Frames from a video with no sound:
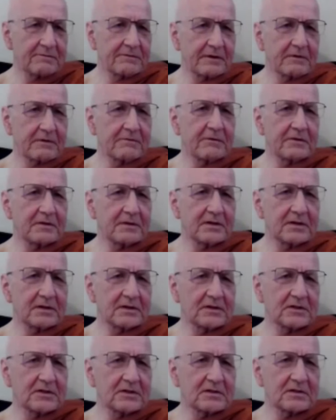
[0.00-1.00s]
Very, very
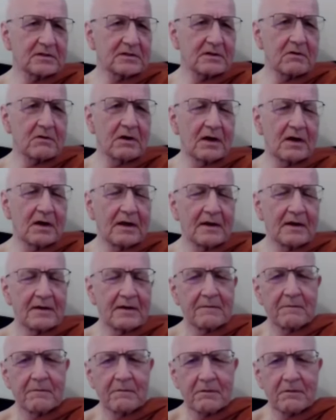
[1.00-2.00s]
diligent. So
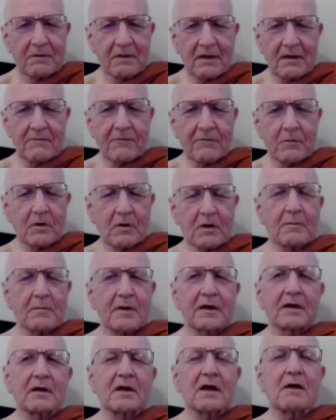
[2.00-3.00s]
if you want to
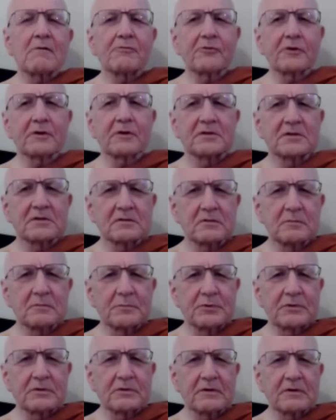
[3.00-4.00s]
make an offering to
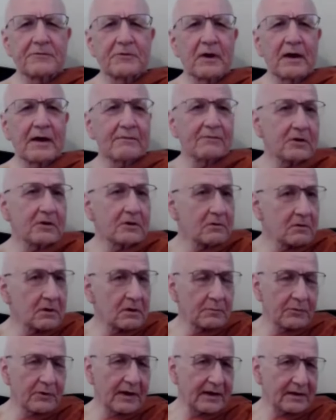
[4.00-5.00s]
Lompo, if you have a
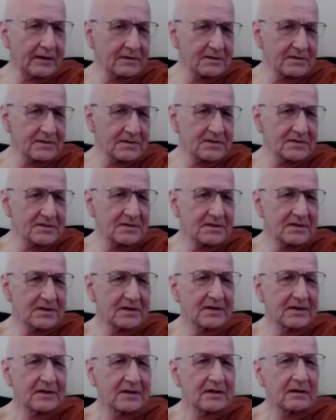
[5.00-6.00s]
yoga practice,
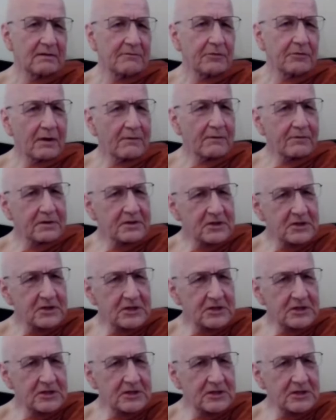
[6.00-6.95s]
if you have a